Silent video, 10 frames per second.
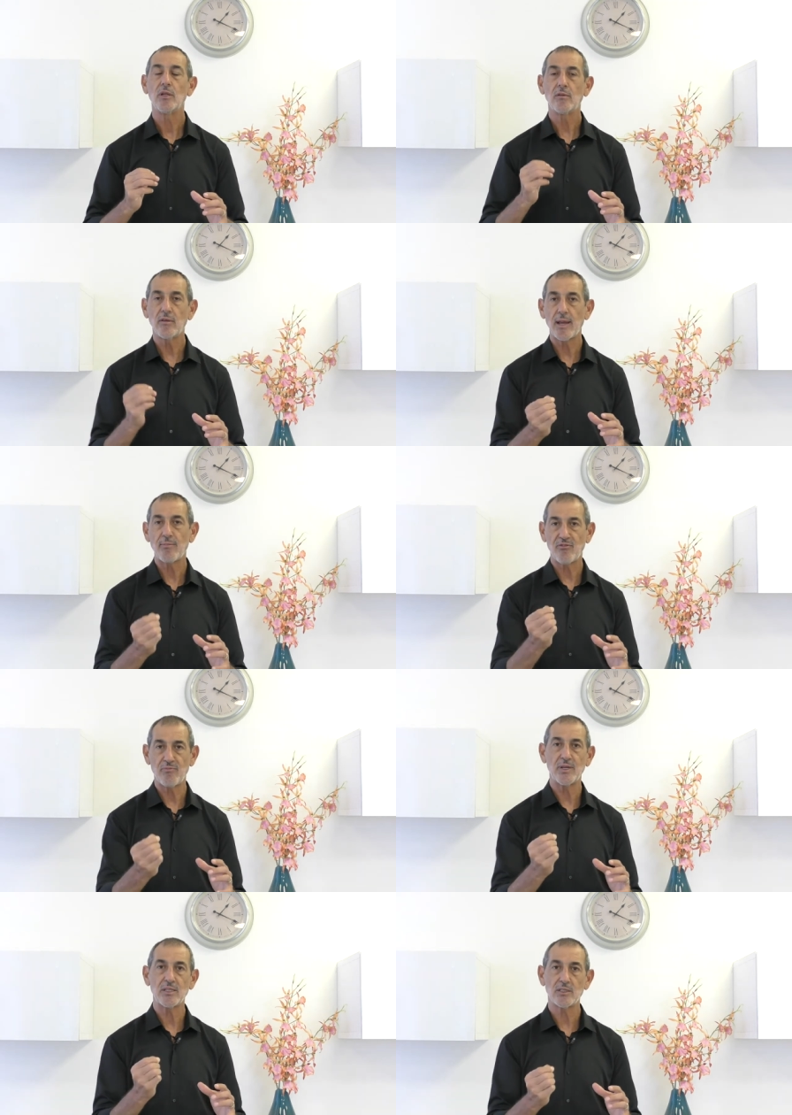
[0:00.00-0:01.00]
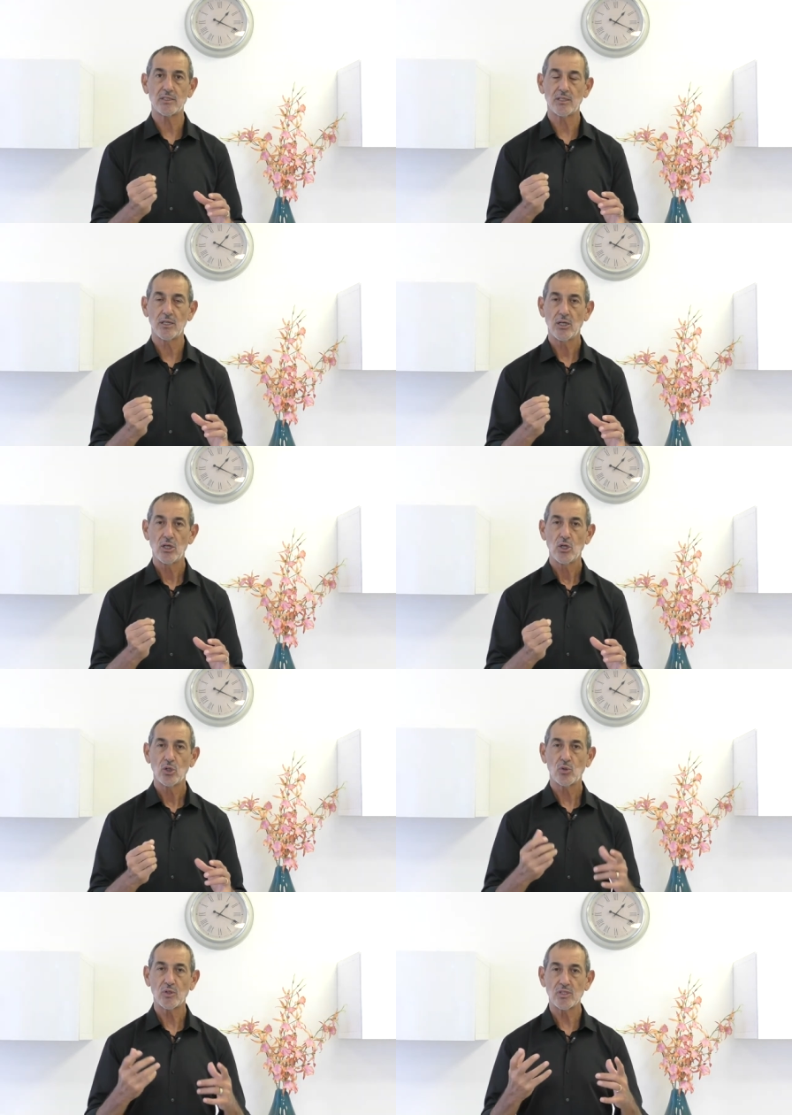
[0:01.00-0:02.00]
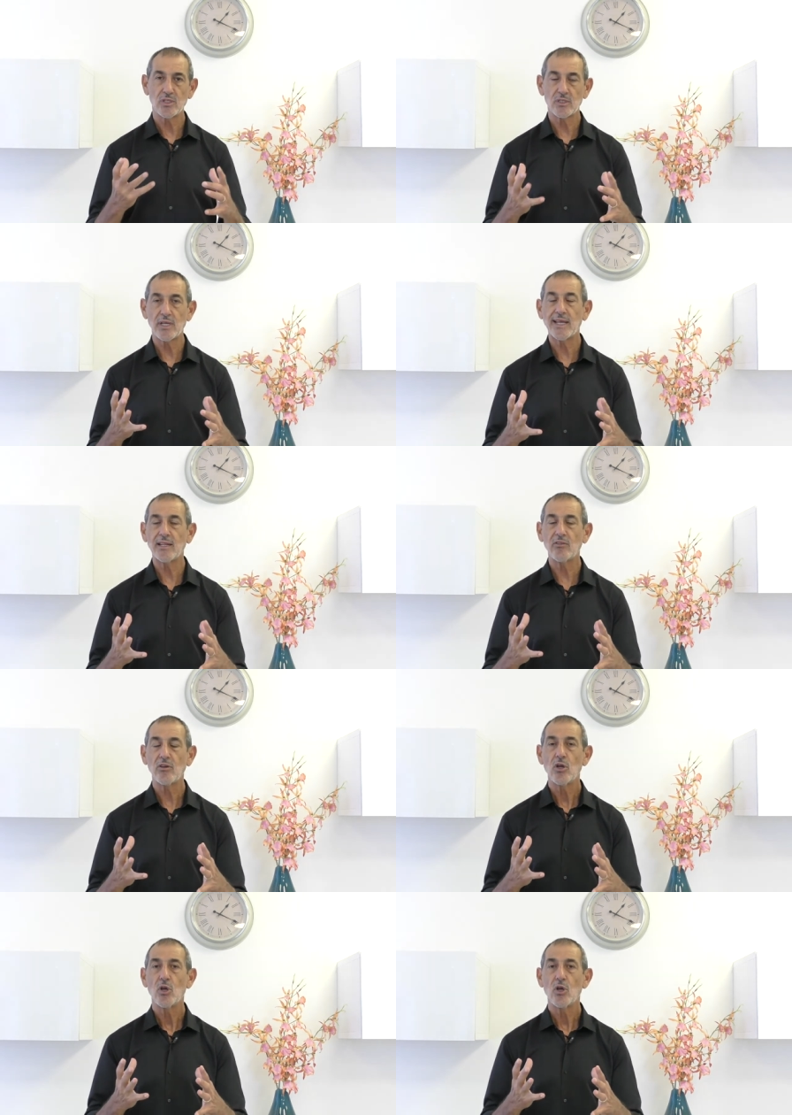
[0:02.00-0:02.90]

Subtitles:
type of medicine, to understand